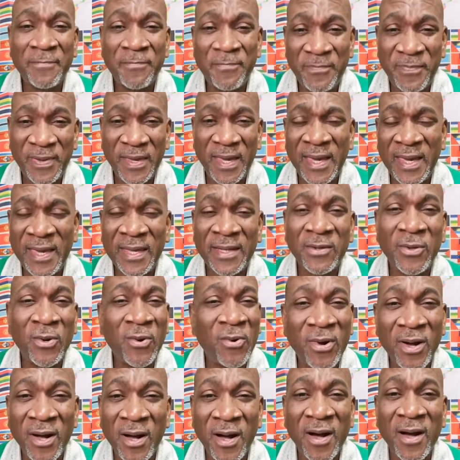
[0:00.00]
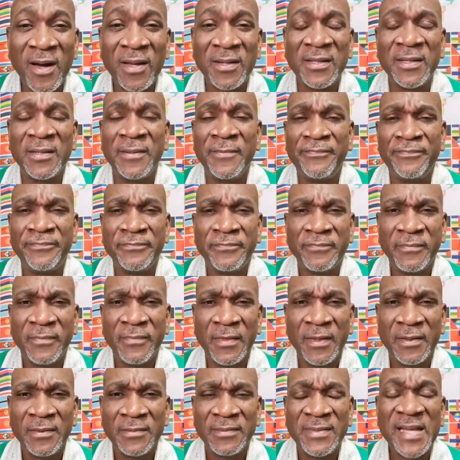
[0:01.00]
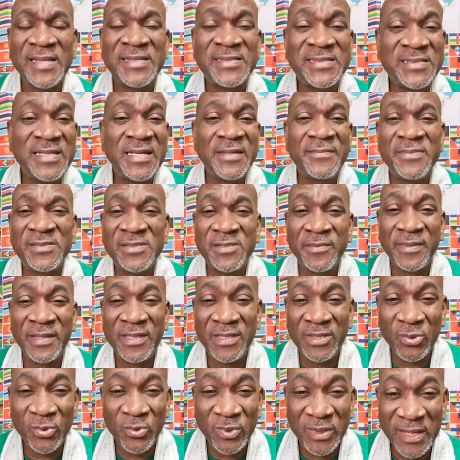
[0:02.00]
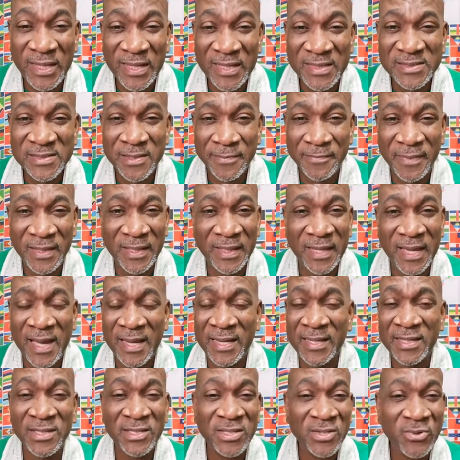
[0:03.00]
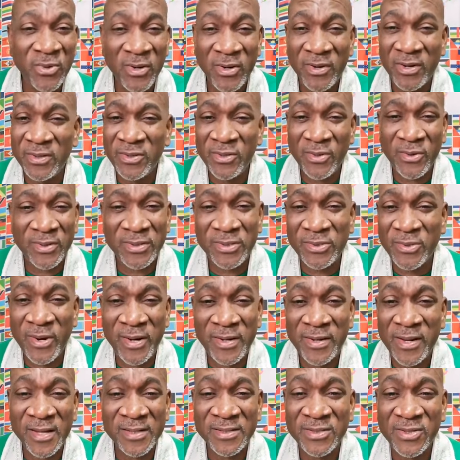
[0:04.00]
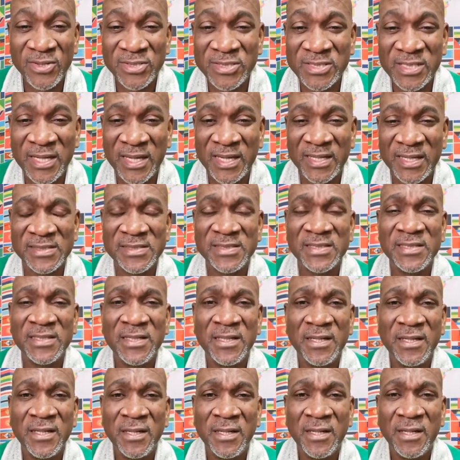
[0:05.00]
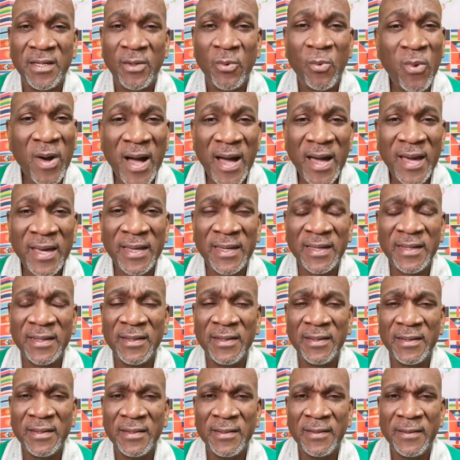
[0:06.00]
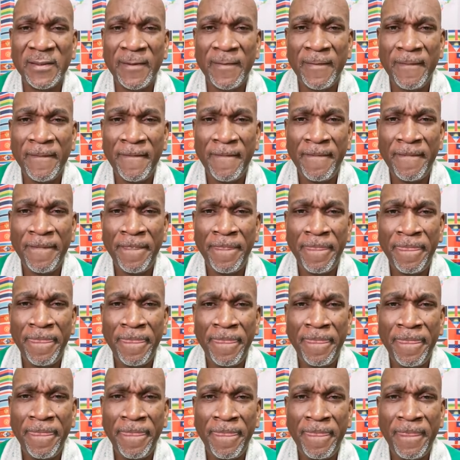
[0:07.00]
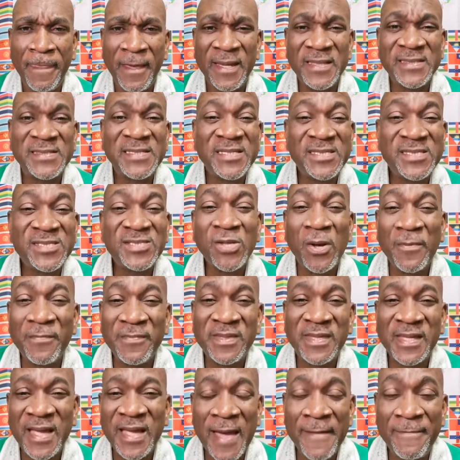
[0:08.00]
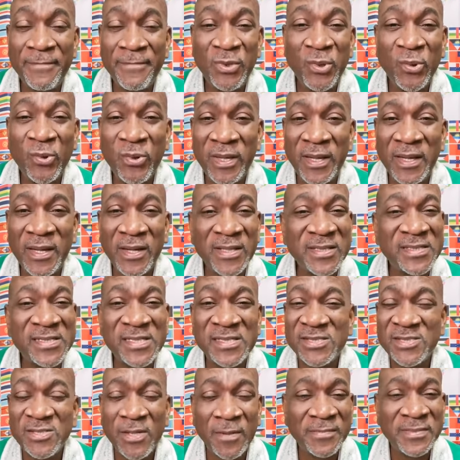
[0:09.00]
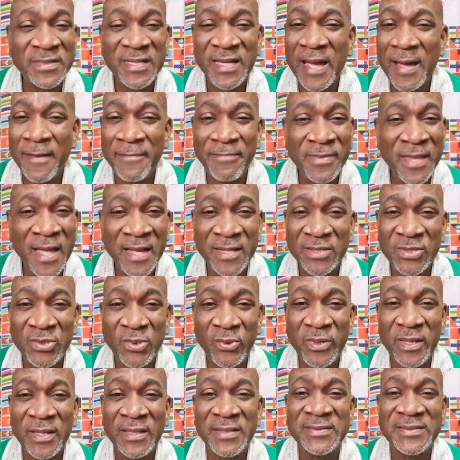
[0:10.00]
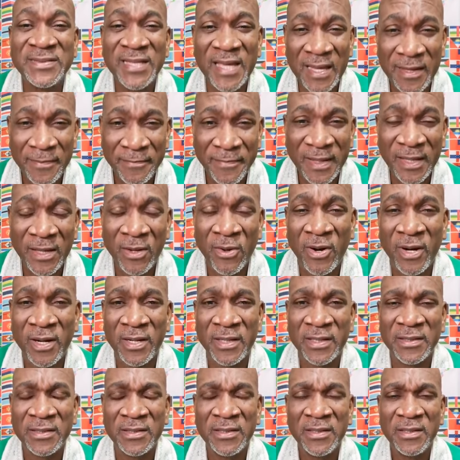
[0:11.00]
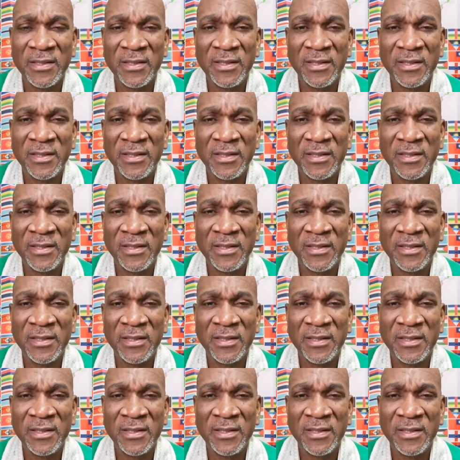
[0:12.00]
that pain, oh God, that seems to be unique to me and you are, you, you are not touching it? Why? Is it something I'm doing? Is it something I'm not doing? Tell me, Lord.